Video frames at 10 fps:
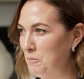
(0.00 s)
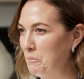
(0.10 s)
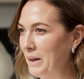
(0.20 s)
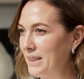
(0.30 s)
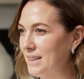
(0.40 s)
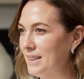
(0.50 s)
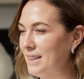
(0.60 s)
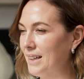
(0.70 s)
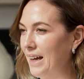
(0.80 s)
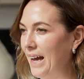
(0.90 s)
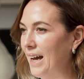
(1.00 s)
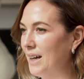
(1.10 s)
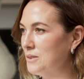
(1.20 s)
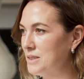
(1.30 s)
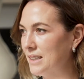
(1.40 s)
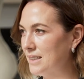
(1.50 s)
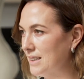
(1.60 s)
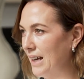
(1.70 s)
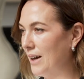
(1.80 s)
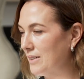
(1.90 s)
But how did
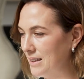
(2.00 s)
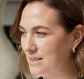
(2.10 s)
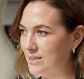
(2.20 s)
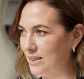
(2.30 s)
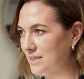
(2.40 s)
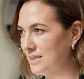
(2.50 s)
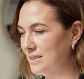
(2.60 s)
these start?